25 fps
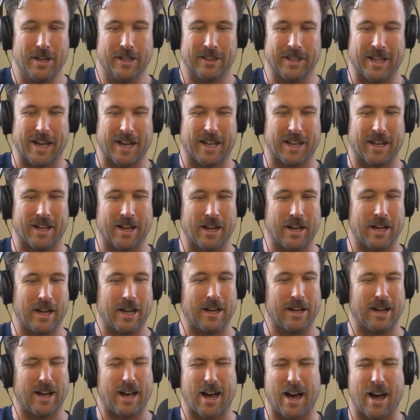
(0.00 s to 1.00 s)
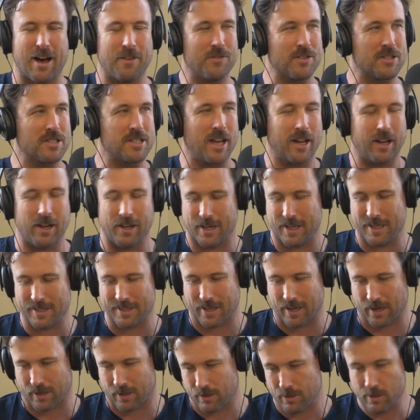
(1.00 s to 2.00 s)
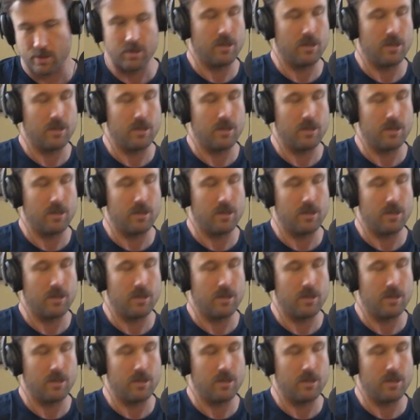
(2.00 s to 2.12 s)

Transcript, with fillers: like half a second, he's like,